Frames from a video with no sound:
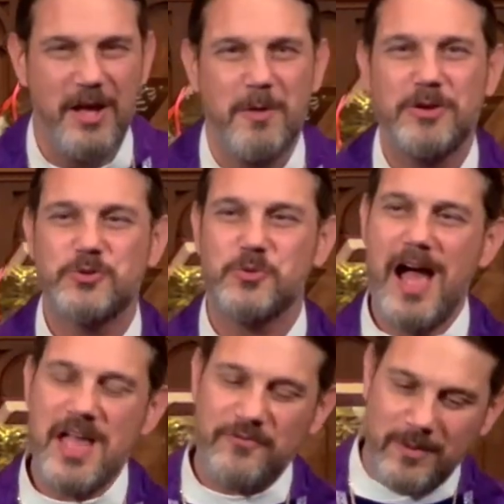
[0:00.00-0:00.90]
But
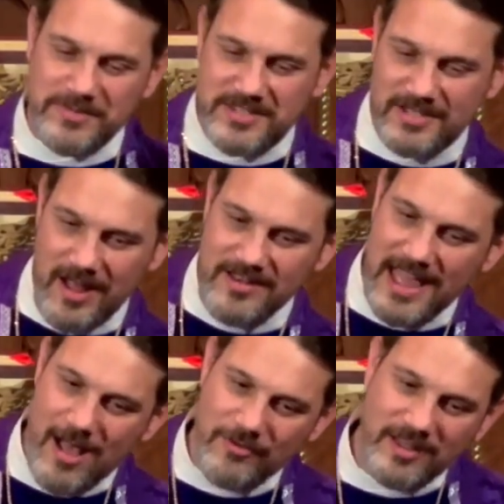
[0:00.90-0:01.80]
try from
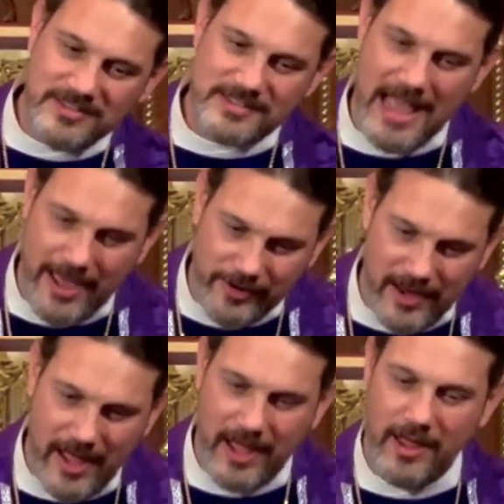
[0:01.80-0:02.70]
sundown on
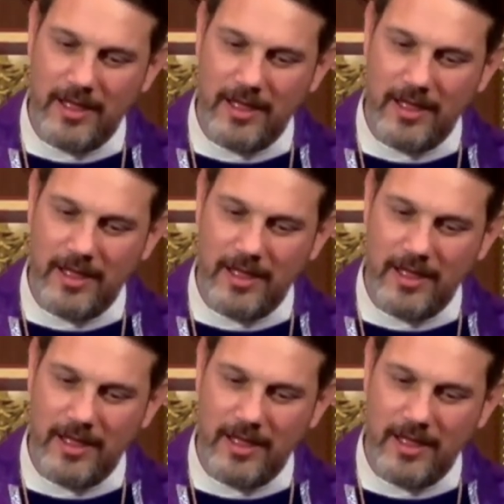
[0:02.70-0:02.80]
Saturday